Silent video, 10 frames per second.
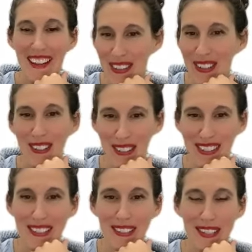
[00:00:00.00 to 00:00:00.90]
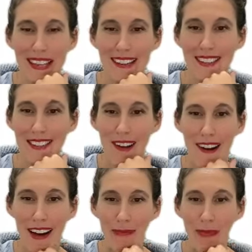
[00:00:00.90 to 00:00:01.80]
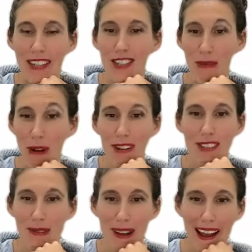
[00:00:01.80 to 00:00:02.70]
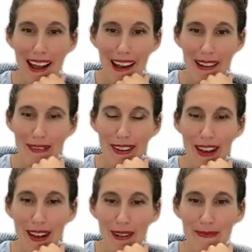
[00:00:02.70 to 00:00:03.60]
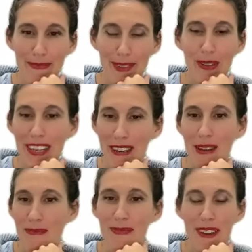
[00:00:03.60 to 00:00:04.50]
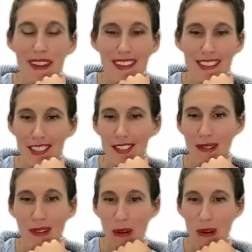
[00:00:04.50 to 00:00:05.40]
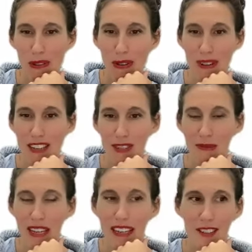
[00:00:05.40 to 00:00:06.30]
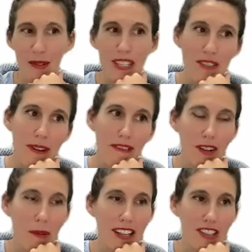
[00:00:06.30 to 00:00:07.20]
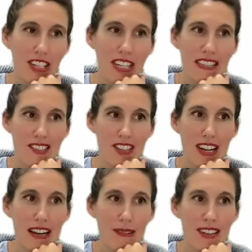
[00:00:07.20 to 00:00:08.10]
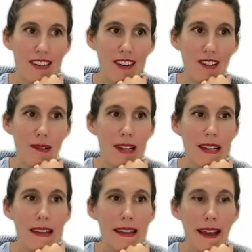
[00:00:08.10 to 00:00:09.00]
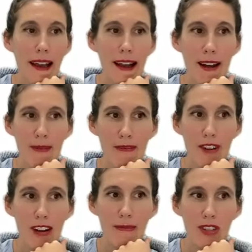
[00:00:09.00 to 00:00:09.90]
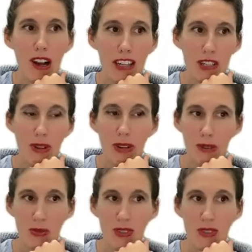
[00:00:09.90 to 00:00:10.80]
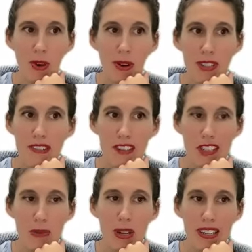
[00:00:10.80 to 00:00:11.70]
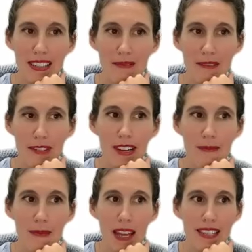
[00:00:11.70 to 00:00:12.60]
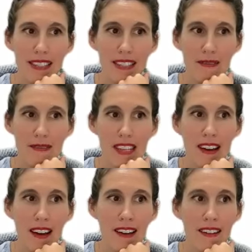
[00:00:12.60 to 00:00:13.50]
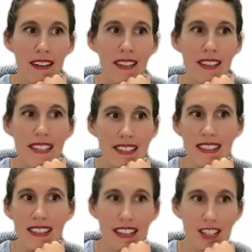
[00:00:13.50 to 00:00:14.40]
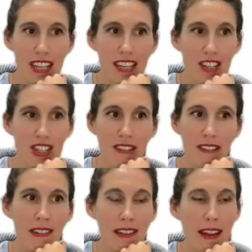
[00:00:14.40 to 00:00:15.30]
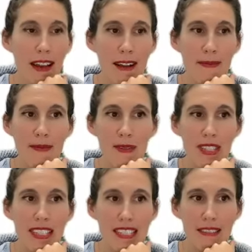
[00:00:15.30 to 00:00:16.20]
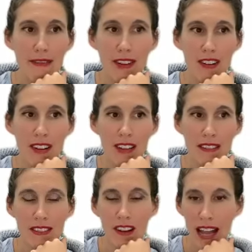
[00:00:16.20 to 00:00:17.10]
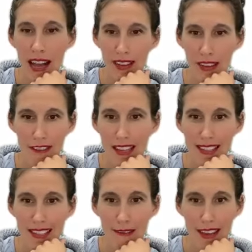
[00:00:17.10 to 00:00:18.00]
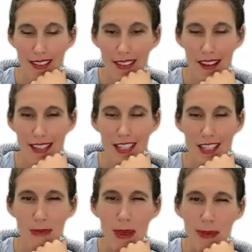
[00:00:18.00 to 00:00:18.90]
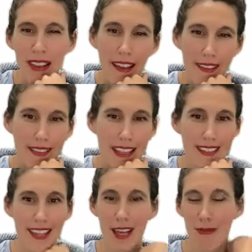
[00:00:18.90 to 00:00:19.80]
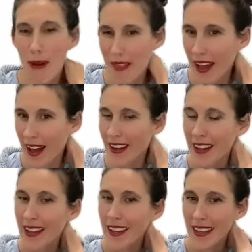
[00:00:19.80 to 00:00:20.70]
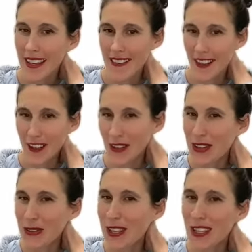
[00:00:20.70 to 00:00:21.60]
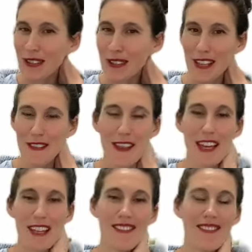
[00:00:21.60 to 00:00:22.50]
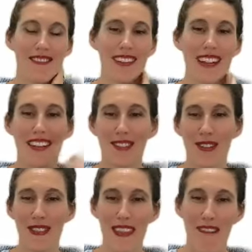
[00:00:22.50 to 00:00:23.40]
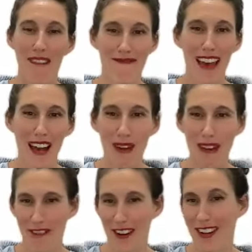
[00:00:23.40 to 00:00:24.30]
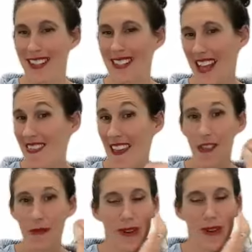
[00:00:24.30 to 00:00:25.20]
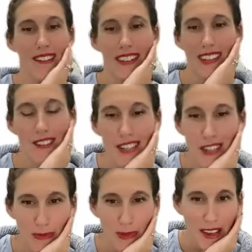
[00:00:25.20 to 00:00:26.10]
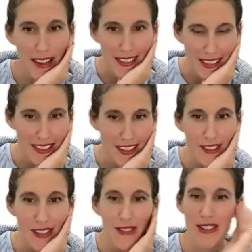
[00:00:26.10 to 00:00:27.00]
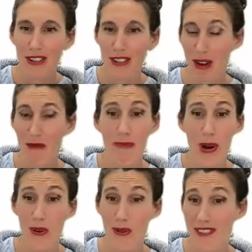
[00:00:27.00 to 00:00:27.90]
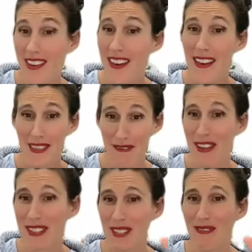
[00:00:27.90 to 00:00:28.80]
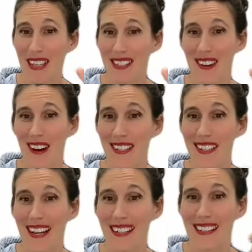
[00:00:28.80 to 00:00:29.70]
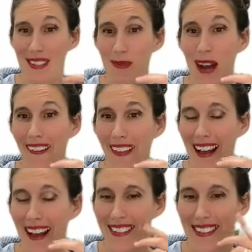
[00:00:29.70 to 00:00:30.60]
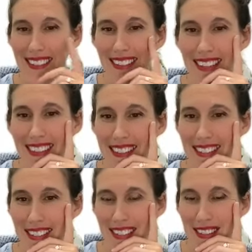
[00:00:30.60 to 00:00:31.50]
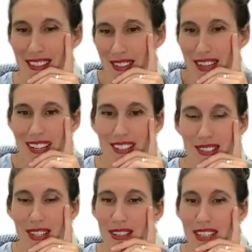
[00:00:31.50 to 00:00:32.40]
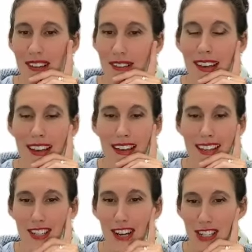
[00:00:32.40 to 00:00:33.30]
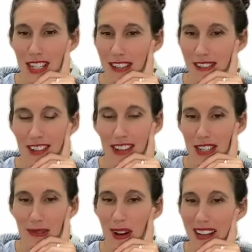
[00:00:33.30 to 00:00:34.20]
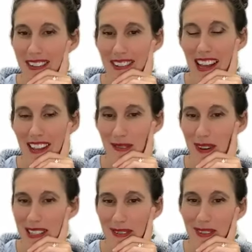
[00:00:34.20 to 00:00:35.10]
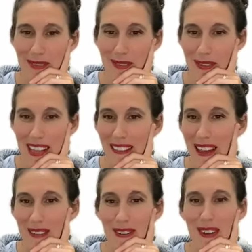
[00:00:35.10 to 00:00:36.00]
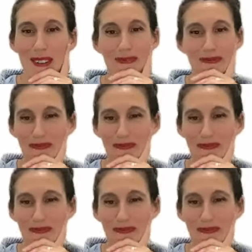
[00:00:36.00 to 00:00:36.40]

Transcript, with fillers: clinical skills hands on, but you also have um, curriculum to go through each week. So we do have a question in the chat window um, from Joshua, which was What was your experience of learning medicine via distance education? Um, and was it difficult not having face to face contact? So maybe like let's think about that in the clinical years and then answer it that that way first and then the preclinical years because in the clinical years you have both the face-to-face contact as well as the distance learning so can you tell josh and joshua and, and the rest of us what was that like for you